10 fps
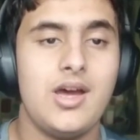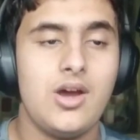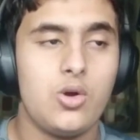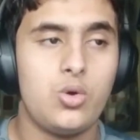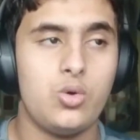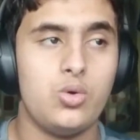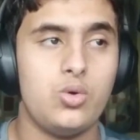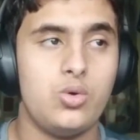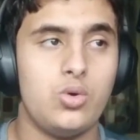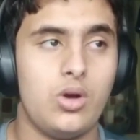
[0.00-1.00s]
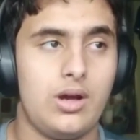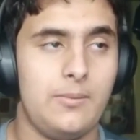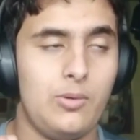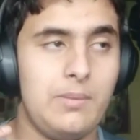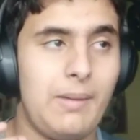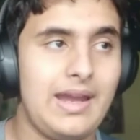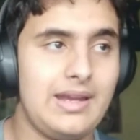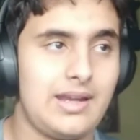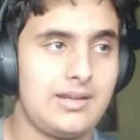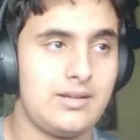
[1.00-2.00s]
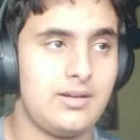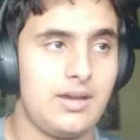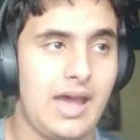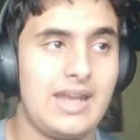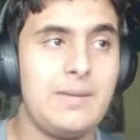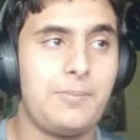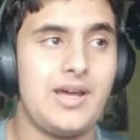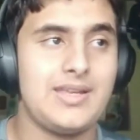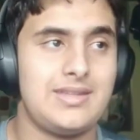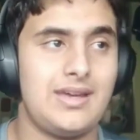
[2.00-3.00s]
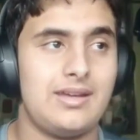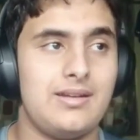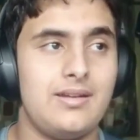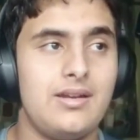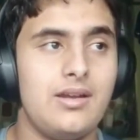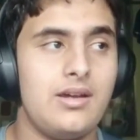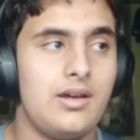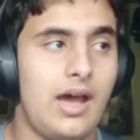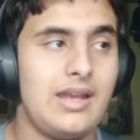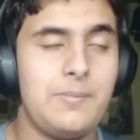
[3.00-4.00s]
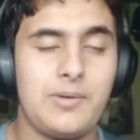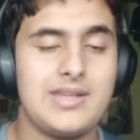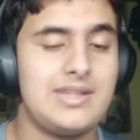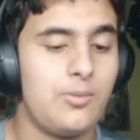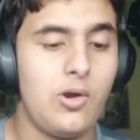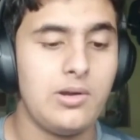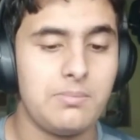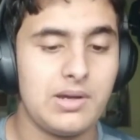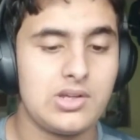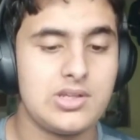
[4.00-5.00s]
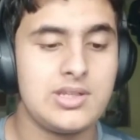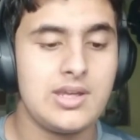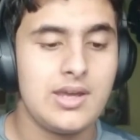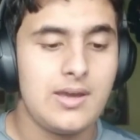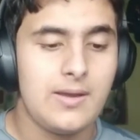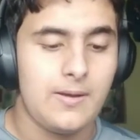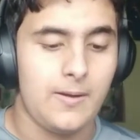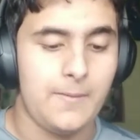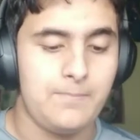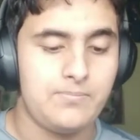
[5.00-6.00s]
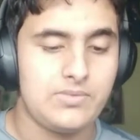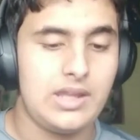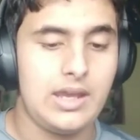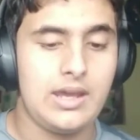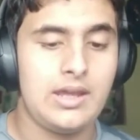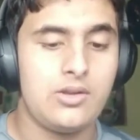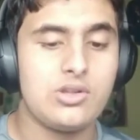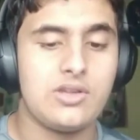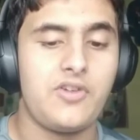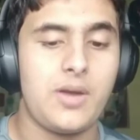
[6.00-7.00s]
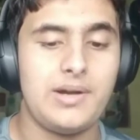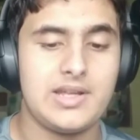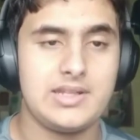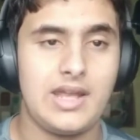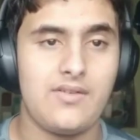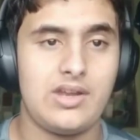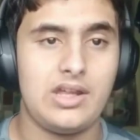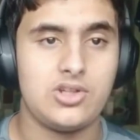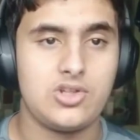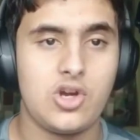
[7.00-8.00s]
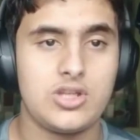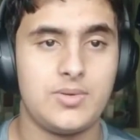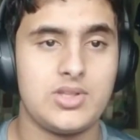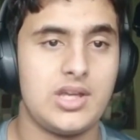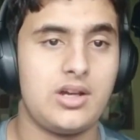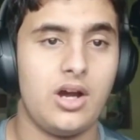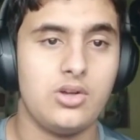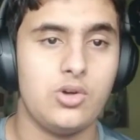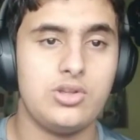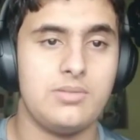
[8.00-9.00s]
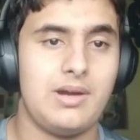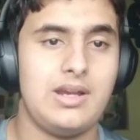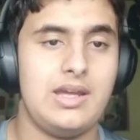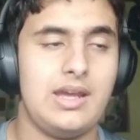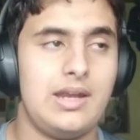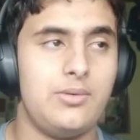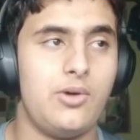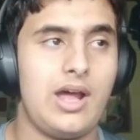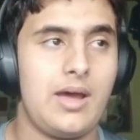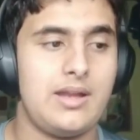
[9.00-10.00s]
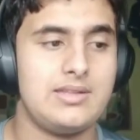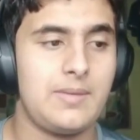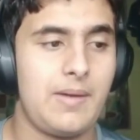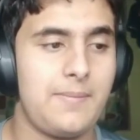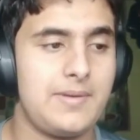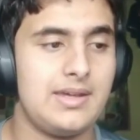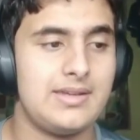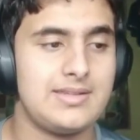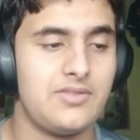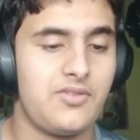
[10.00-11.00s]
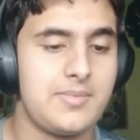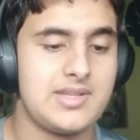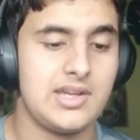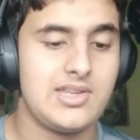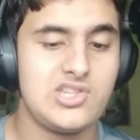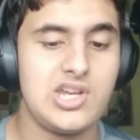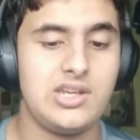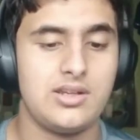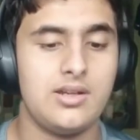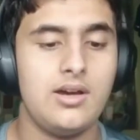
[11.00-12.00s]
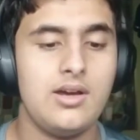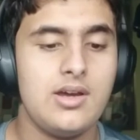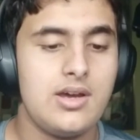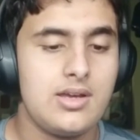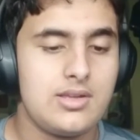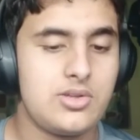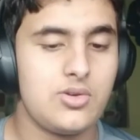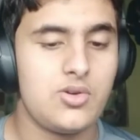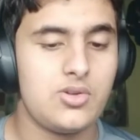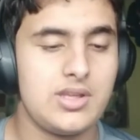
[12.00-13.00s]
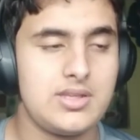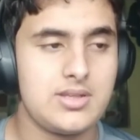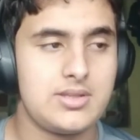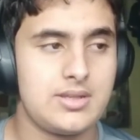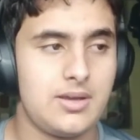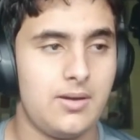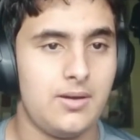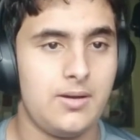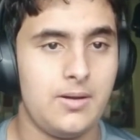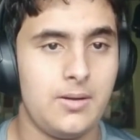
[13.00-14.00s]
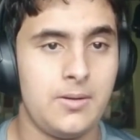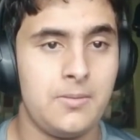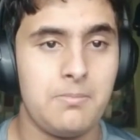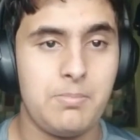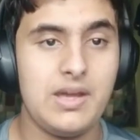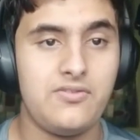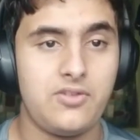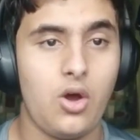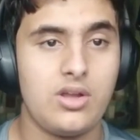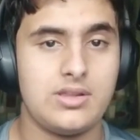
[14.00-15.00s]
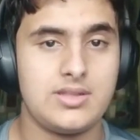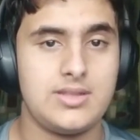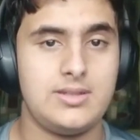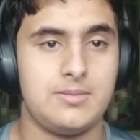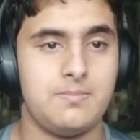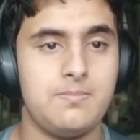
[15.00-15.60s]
who will buy it at any price they want because they know the farmer doesn't have any other choice because they can't go to the mandi, and what ends up happening is the farmers get cheated. So this is a big flaw in the system.